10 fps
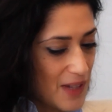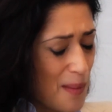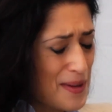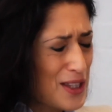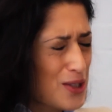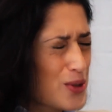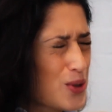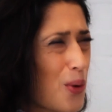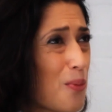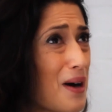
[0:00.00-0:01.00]
I mean, there's
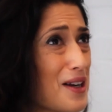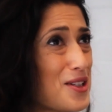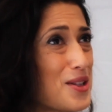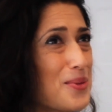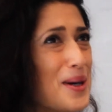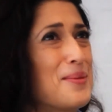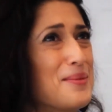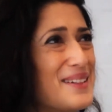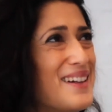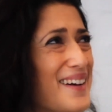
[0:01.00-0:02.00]
so much that one
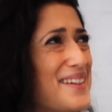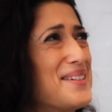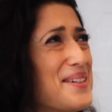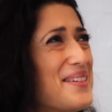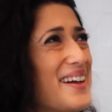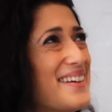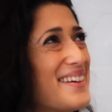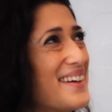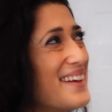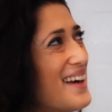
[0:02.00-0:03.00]
would like to
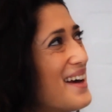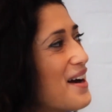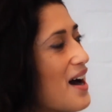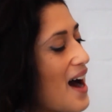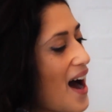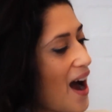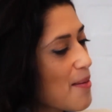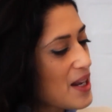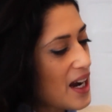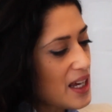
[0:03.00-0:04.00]
eradicate. I
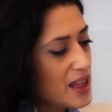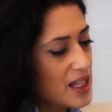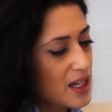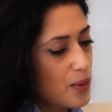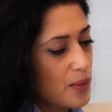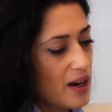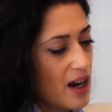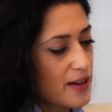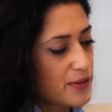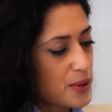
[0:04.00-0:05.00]
mean, I think what
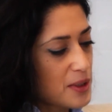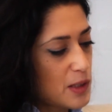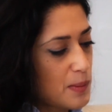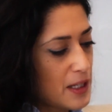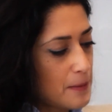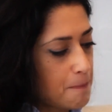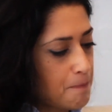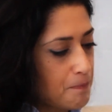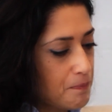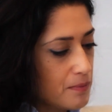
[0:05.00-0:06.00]
I've always been